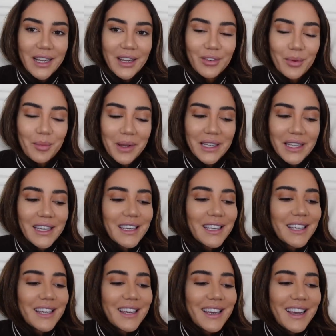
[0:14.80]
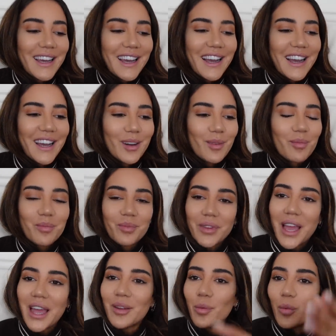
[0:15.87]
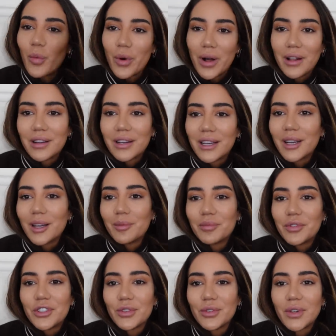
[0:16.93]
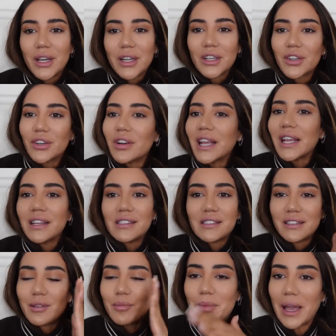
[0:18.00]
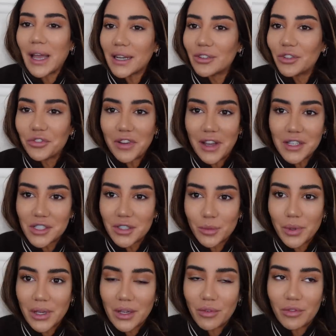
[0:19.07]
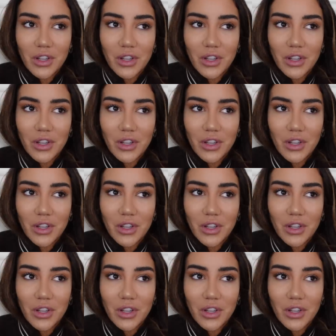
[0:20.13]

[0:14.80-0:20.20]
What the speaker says: everybody, and welcome to a crazy back to fashion week